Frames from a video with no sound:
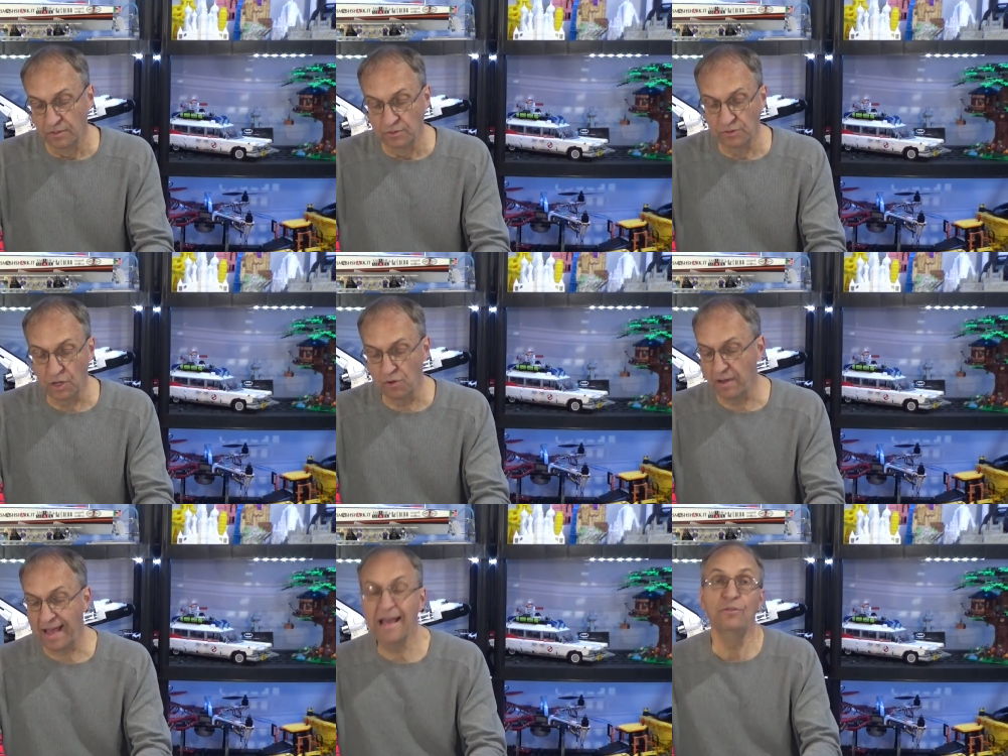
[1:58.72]

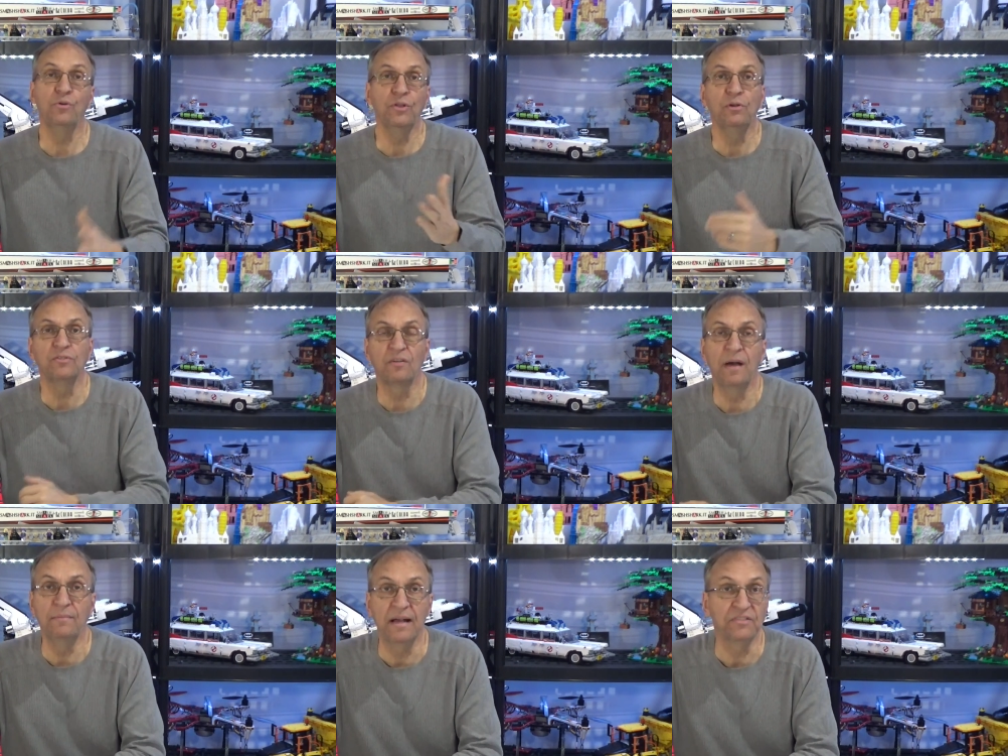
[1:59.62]
So, and no news from
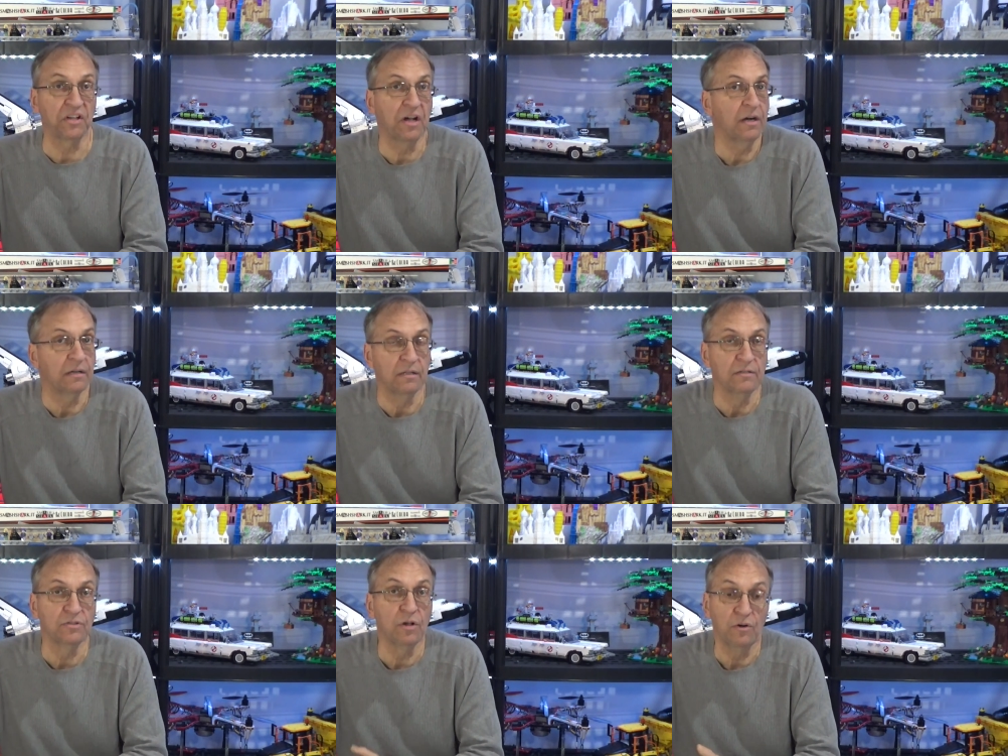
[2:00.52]
my MasterCard.
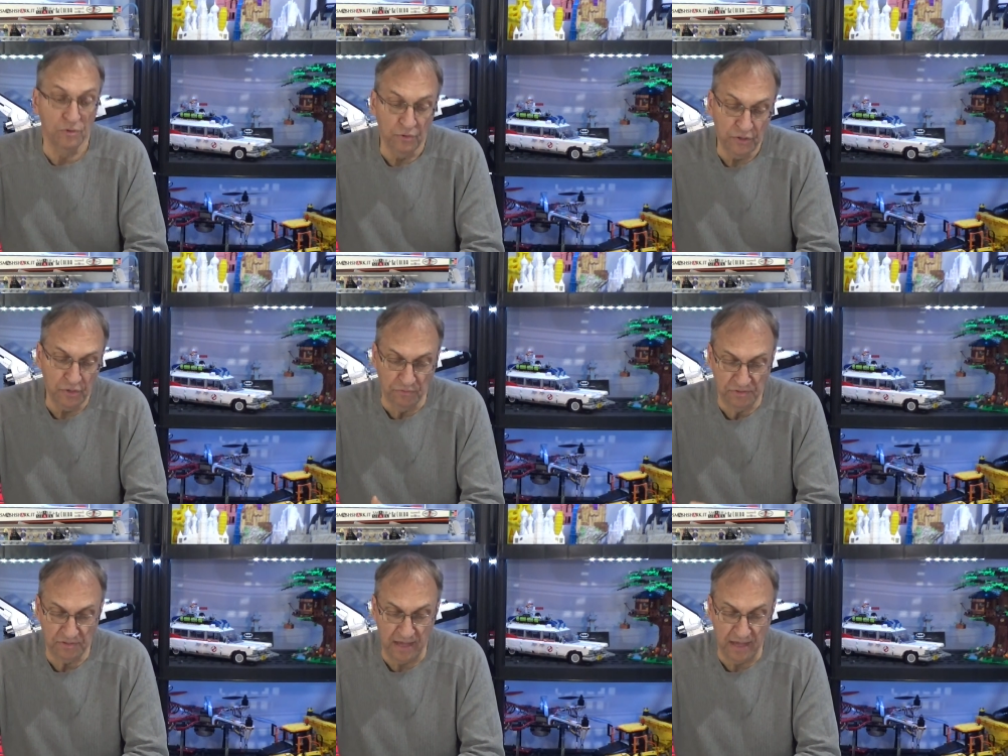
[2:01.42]
So, no news.